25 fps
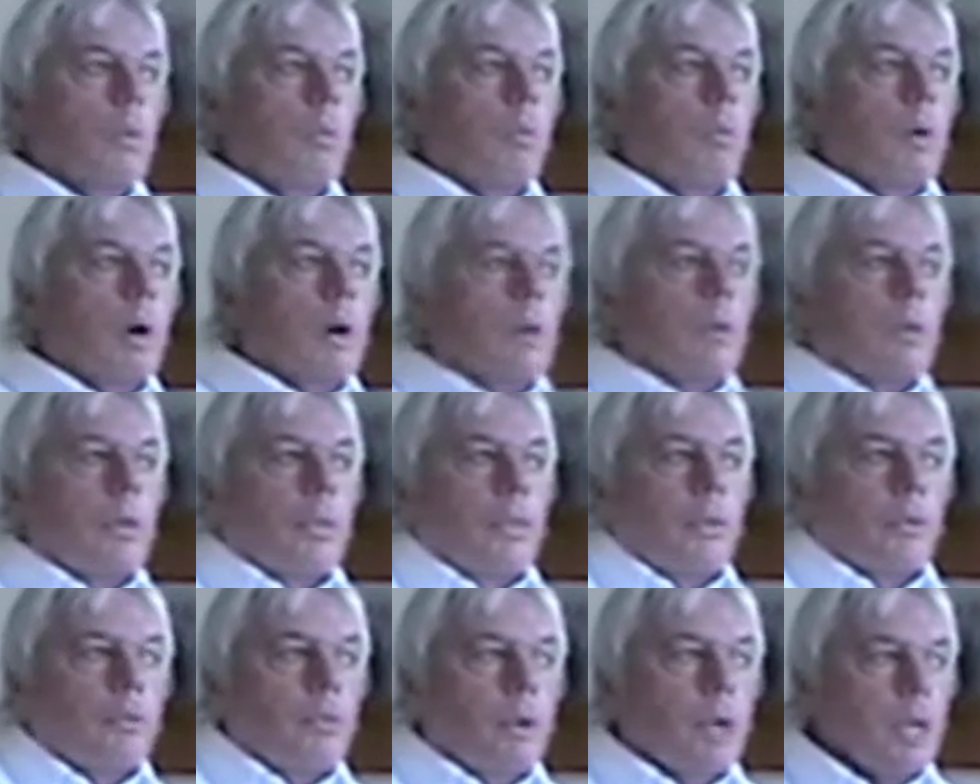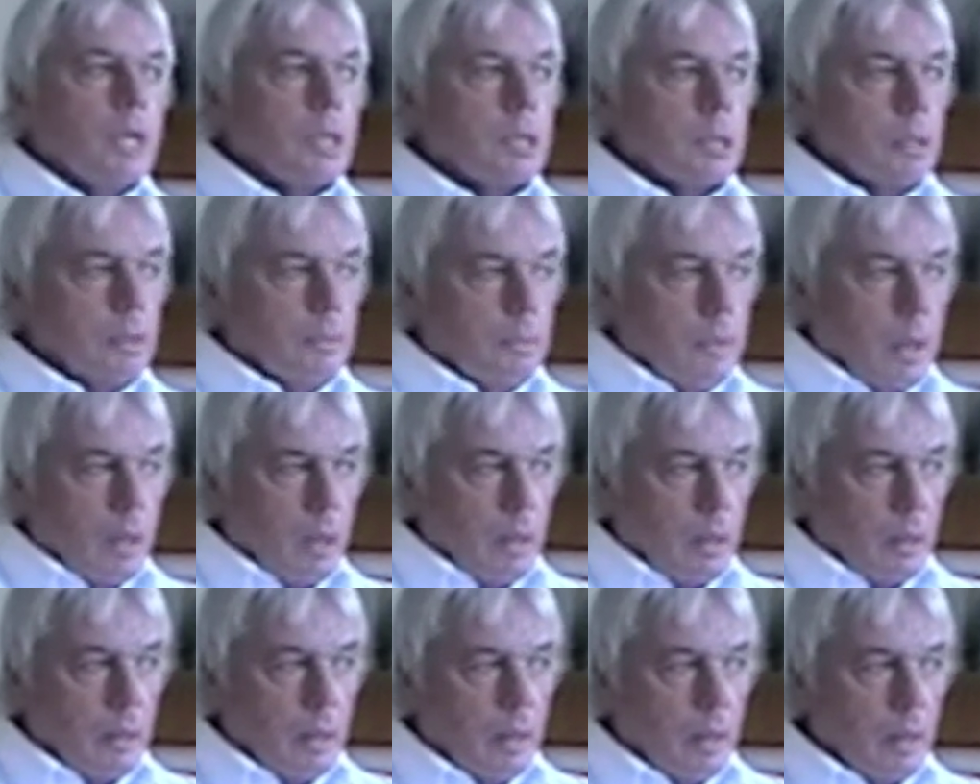Well, the reason
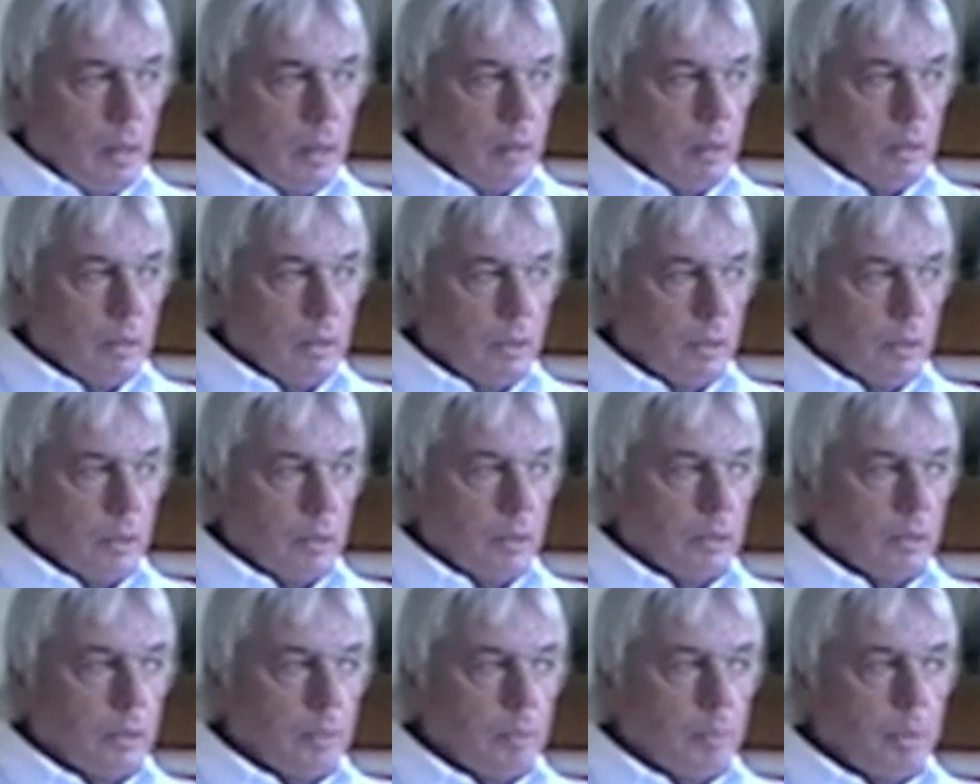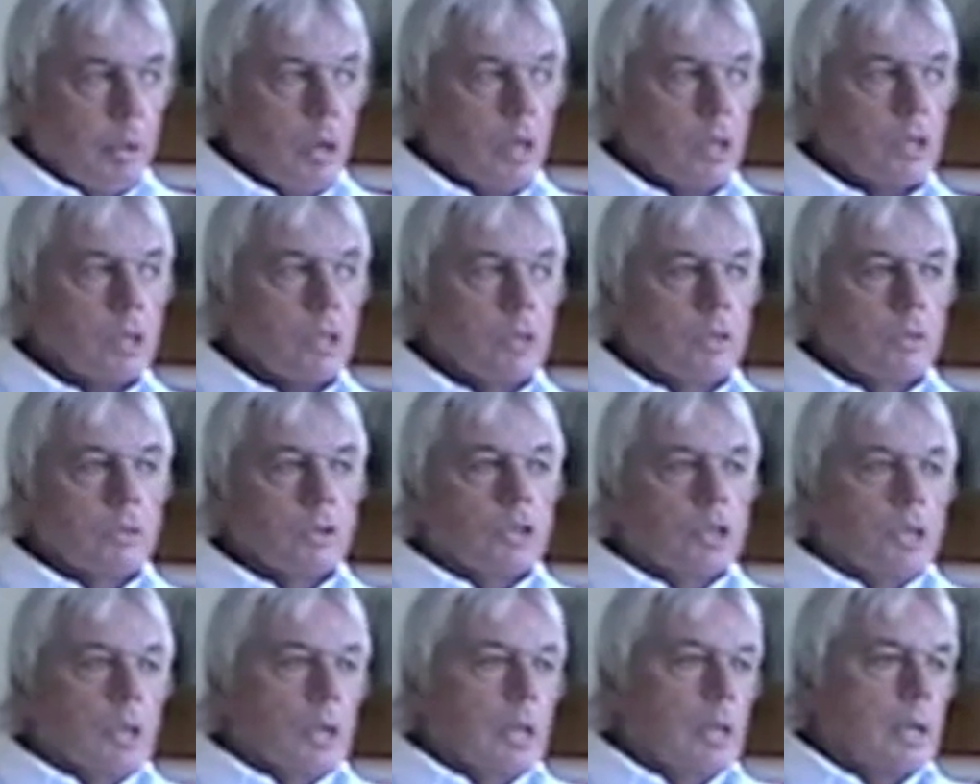the personal
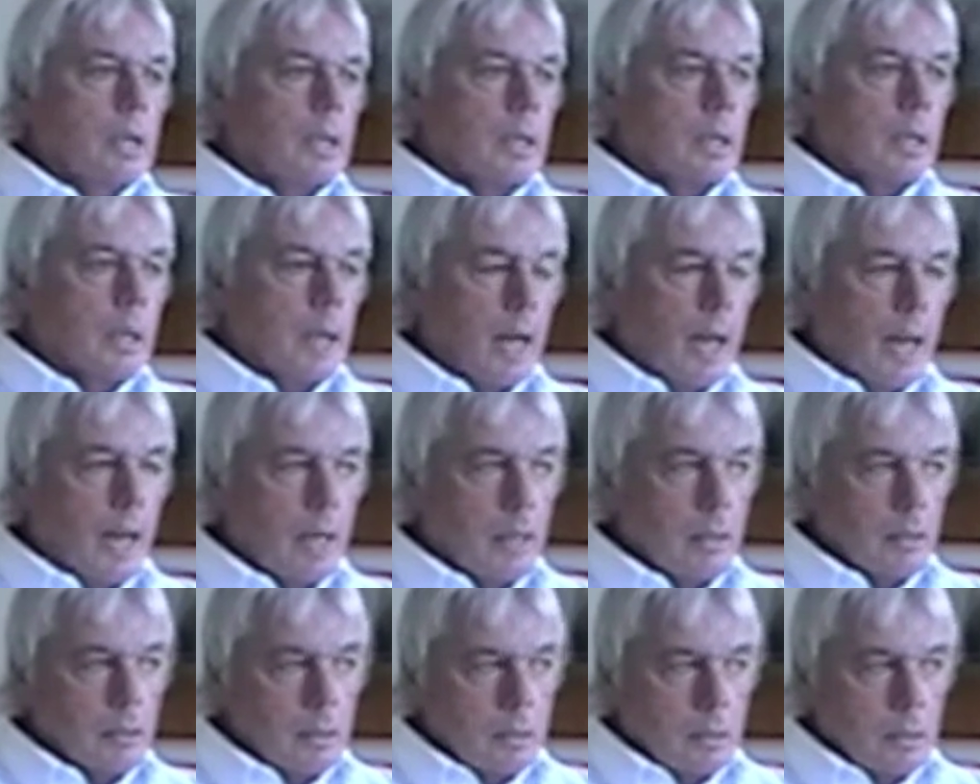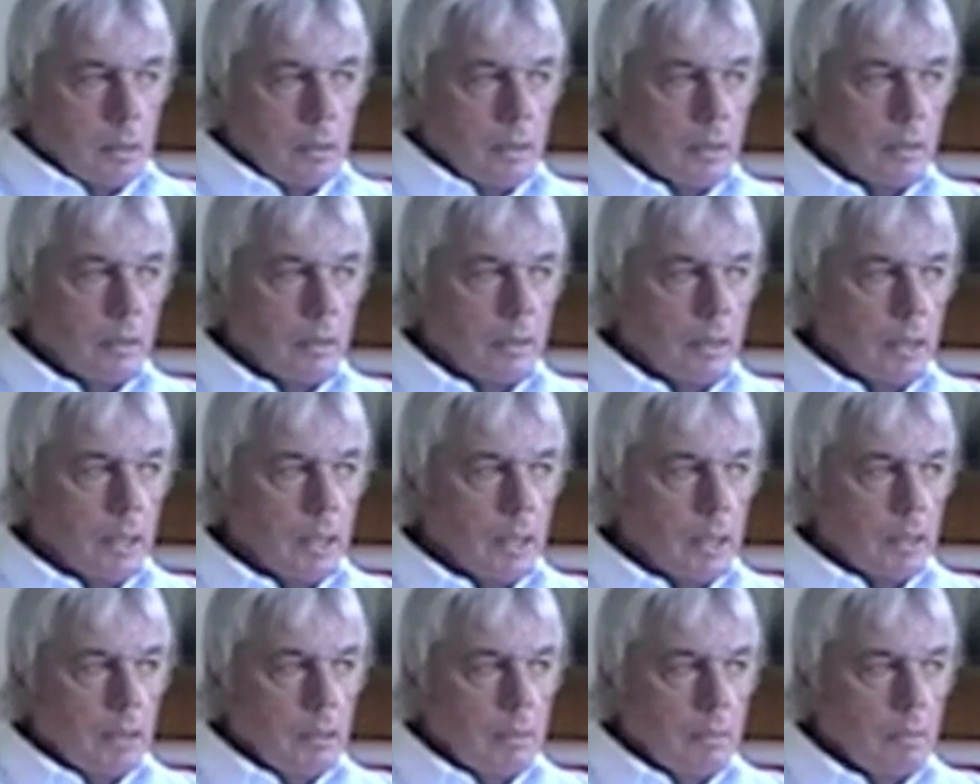journey and
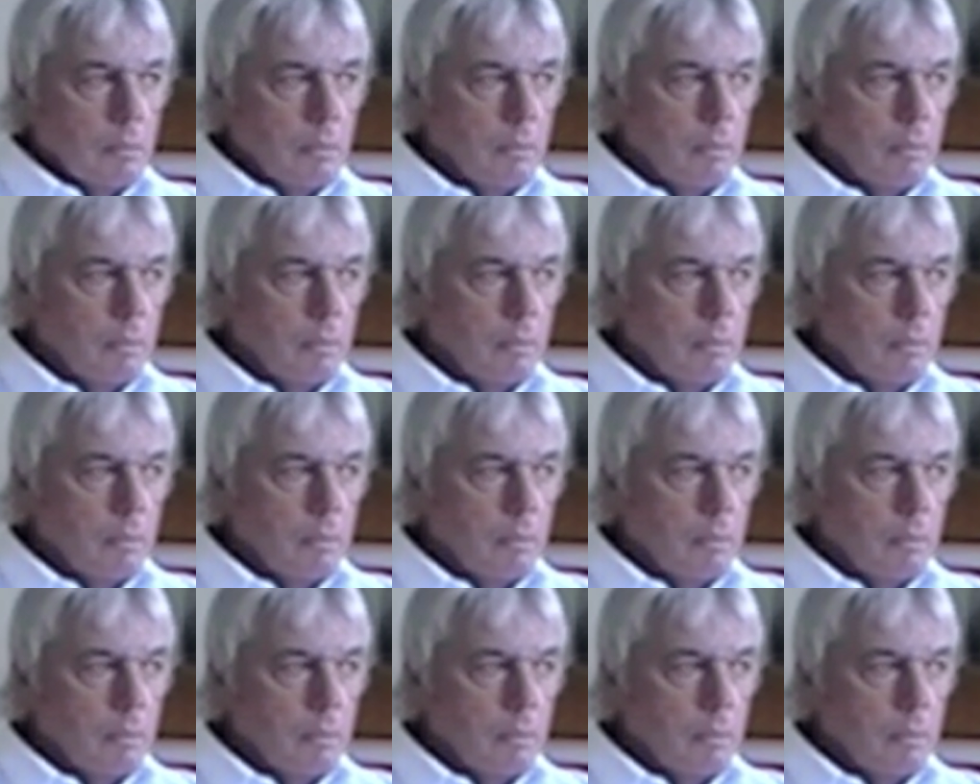the